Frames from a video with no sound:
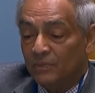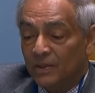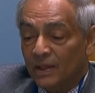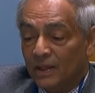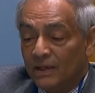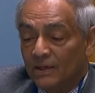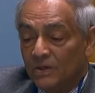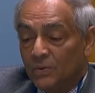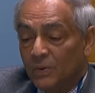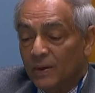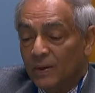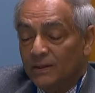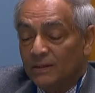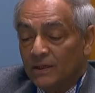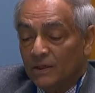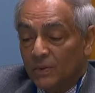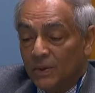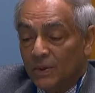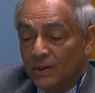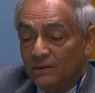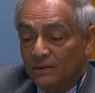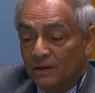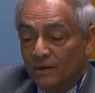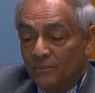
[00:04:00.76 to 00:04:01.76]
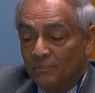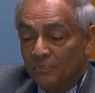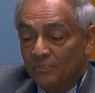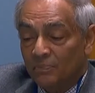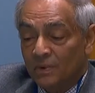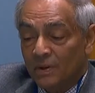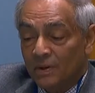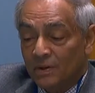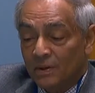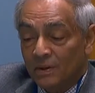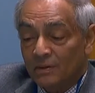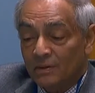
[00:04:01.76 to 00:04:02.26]
in 2020.
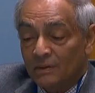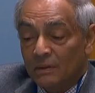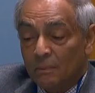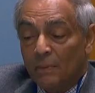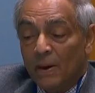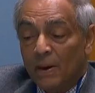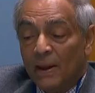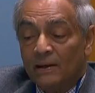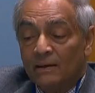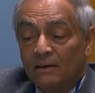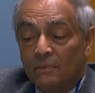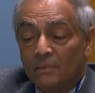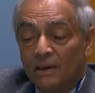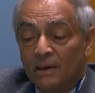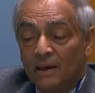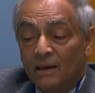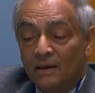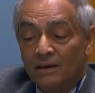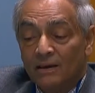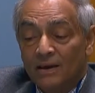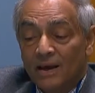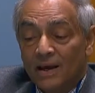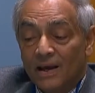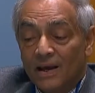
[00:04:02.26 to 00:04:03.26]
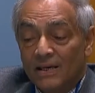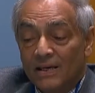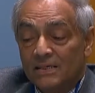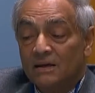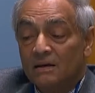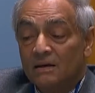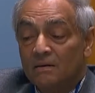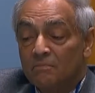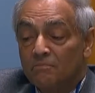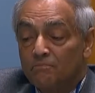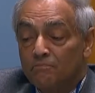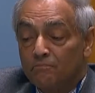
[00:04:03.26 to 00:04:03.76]
The pandemic has
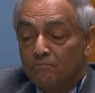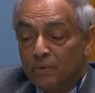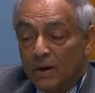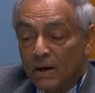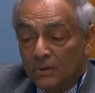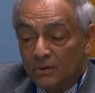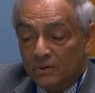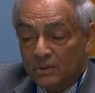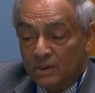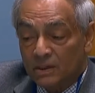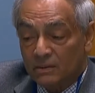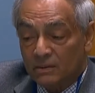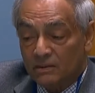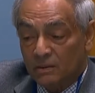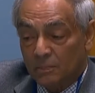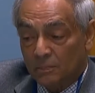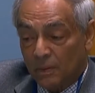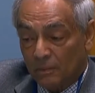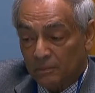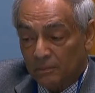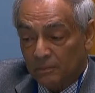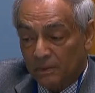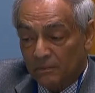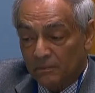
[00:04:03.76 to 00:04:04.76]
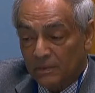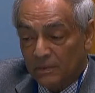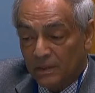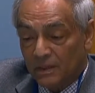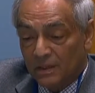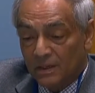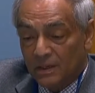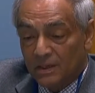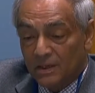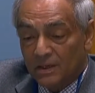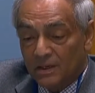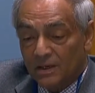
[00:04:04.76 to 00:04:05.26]
compounded the problem.
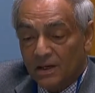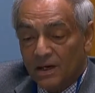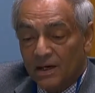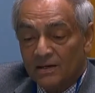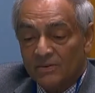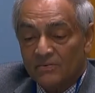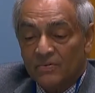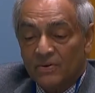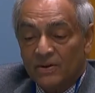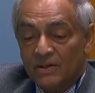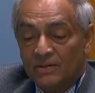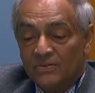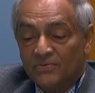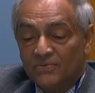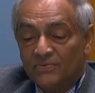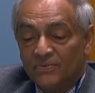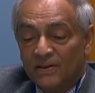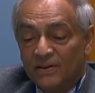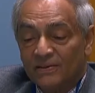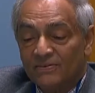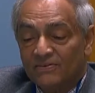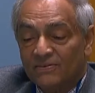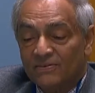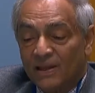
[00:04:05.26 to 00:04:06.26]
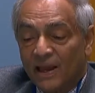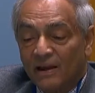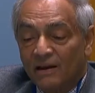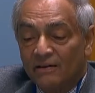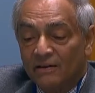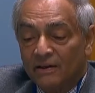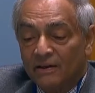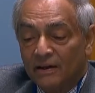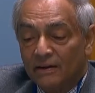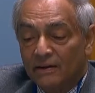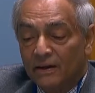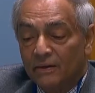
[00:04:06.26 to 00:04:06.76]
Countries face
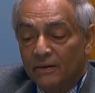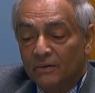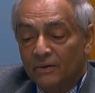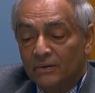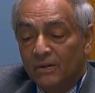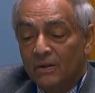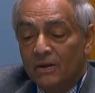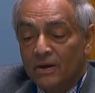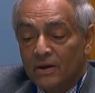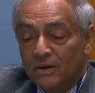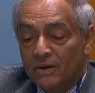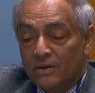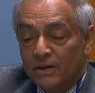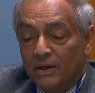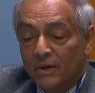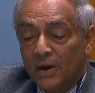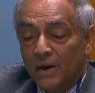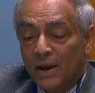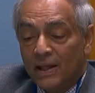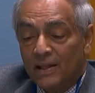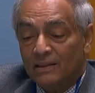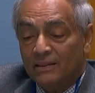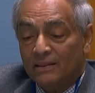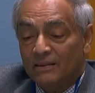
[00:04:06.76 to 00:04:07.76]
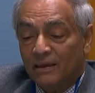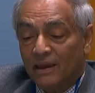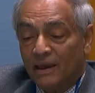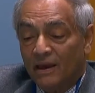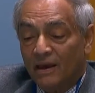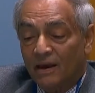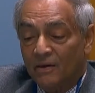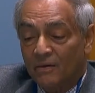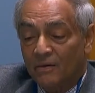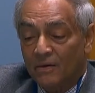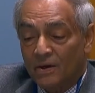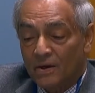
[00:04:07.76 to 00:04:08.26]
staggering new
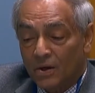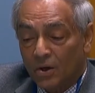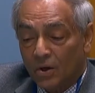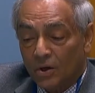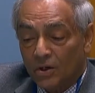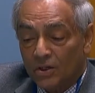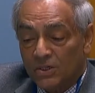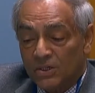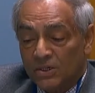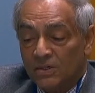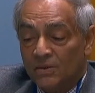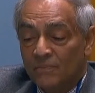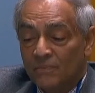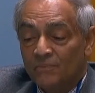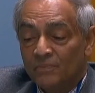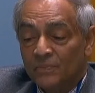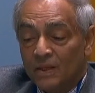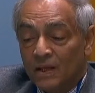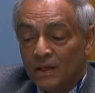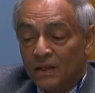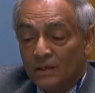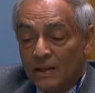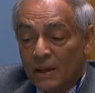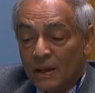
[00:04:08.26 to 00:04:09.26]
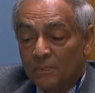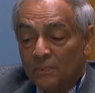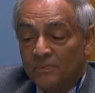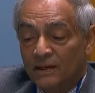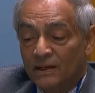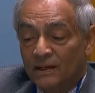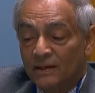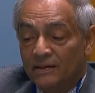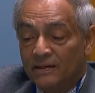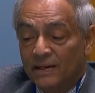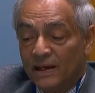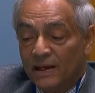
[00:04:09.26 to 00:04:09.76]
healthcare costs,
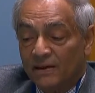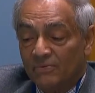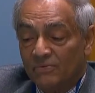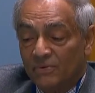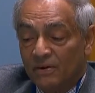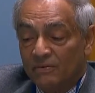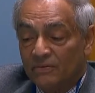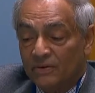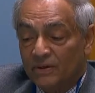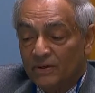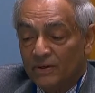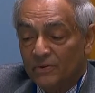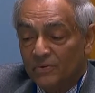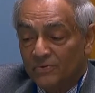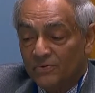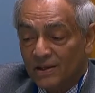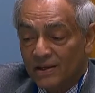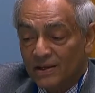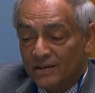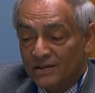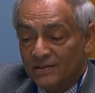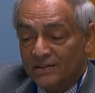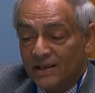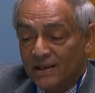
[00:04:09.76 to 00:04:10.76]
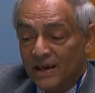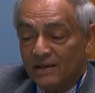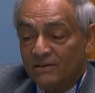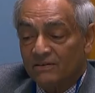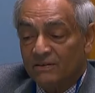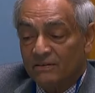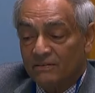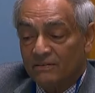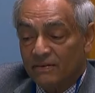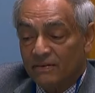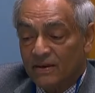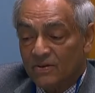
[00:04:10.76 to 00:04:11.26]
collapsing tax revenues,
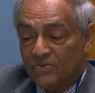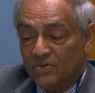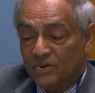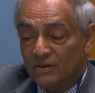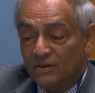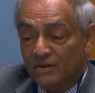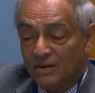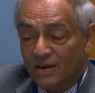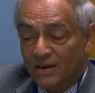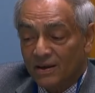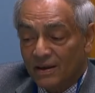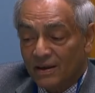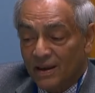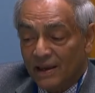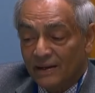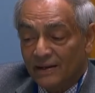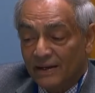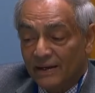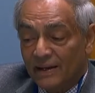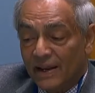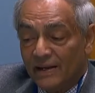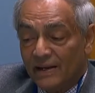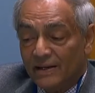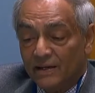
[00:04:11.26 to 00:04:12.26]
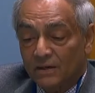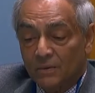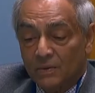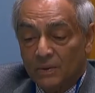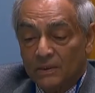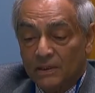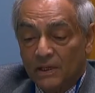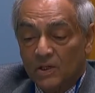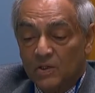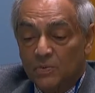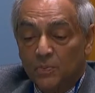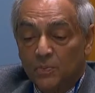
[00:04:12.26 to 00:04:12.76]
tax evasion, and
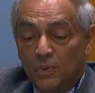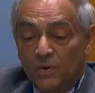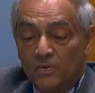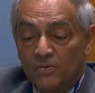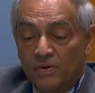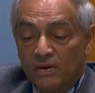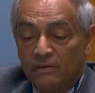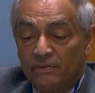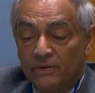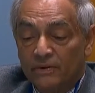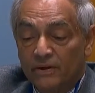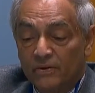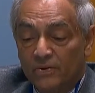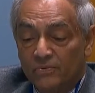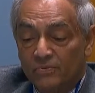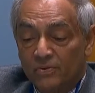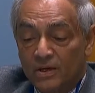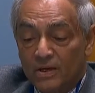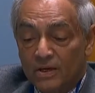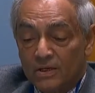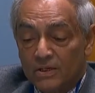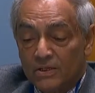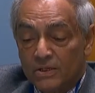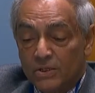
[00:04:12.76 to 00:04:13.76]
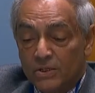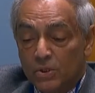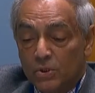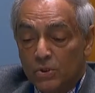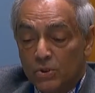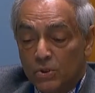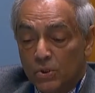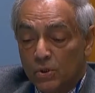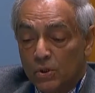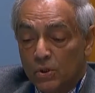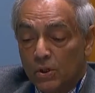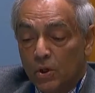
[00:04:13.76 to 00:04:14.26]
inadequate export revenues due
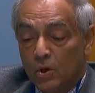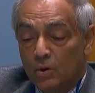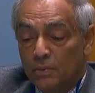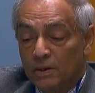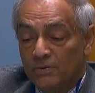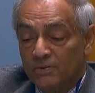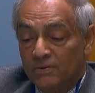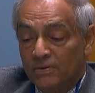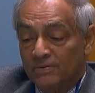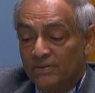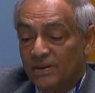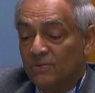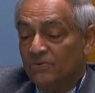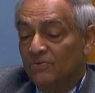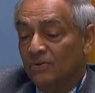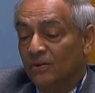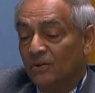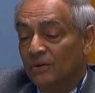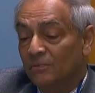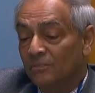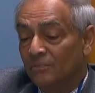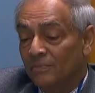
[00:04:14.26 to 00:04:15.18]
to global recession,